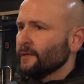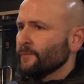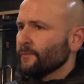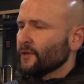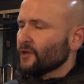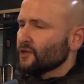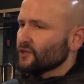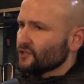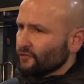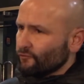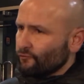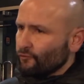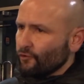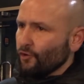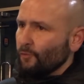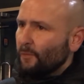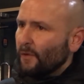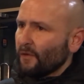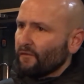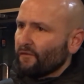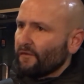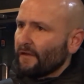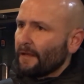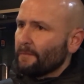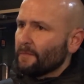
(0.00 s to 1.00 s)
because the
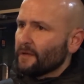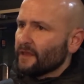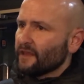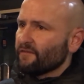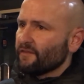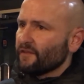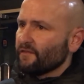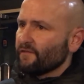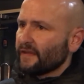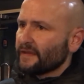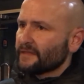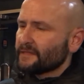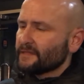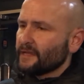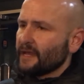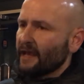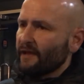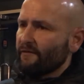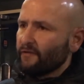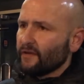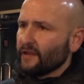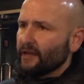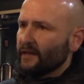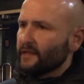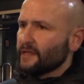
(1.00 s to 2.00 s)
Reuben family have invested
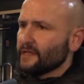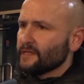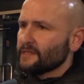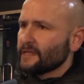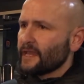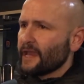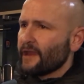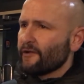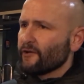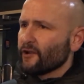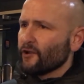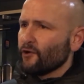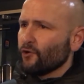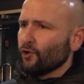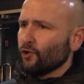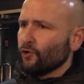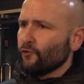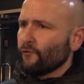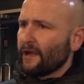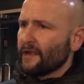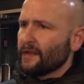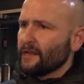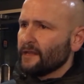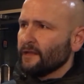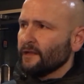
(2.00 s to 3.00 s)
heavily in this area
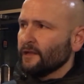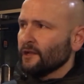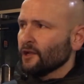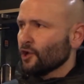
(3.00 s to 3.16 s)
already.